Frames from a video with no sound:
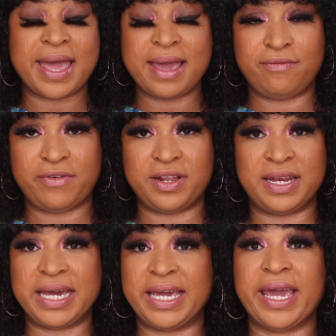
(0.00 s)
ever
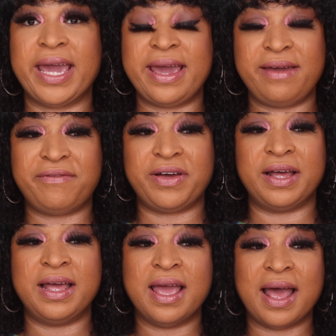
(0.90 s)
like
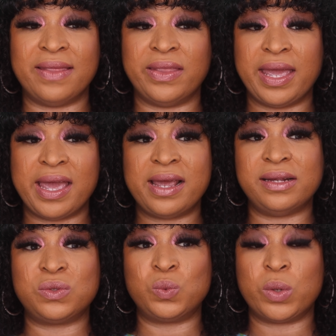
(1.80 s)
ever and the hair
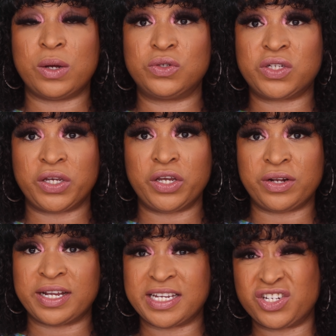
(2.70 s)
is well
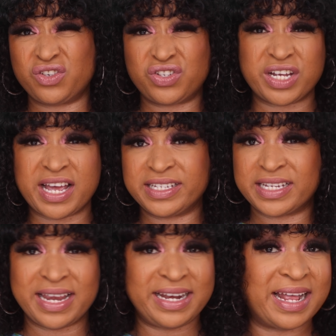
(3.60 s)
secured as i showed you
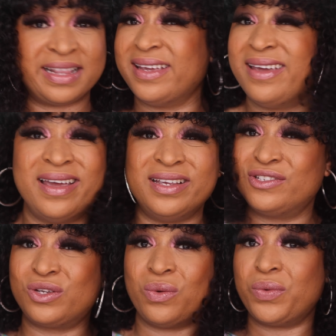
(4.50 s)
guys earlier the hair
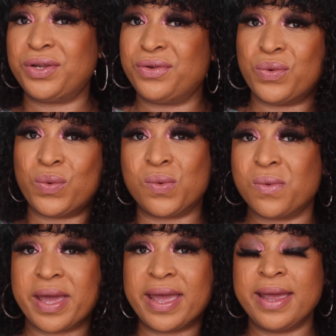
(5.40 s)
is going
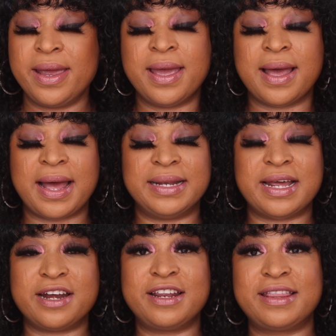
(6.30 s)
nowhere and
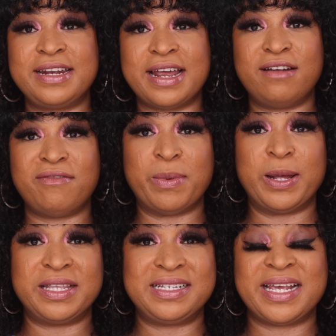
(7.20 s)
another thing i love
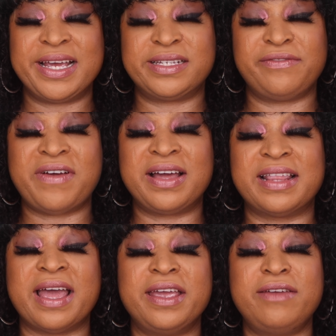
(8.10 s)
about this is the fact
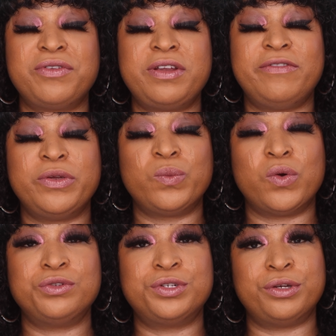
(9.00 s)
that even if you
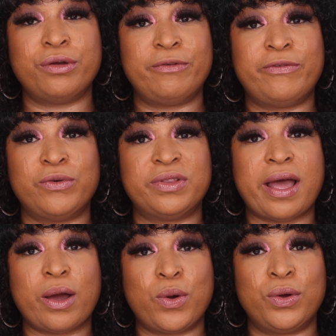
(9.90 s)
want to go for
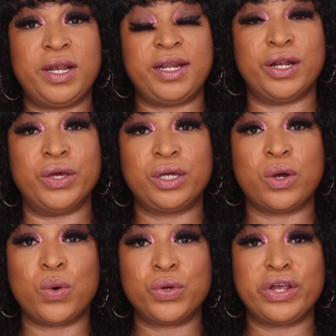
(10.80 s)
that curly
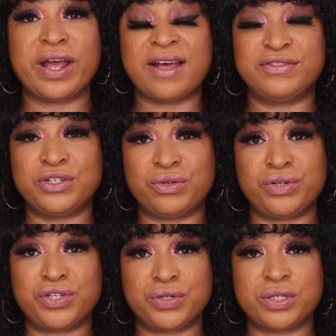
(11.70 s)
look all you have to do
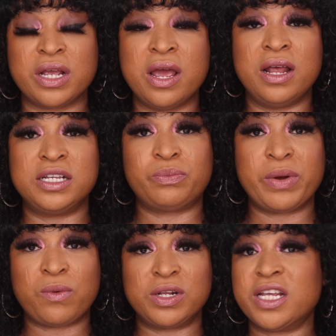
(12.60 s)
is just
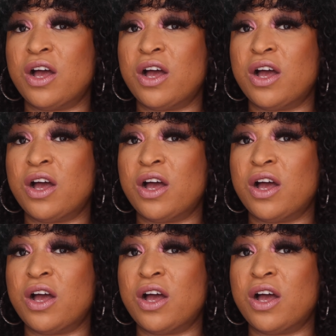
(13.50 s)
spray water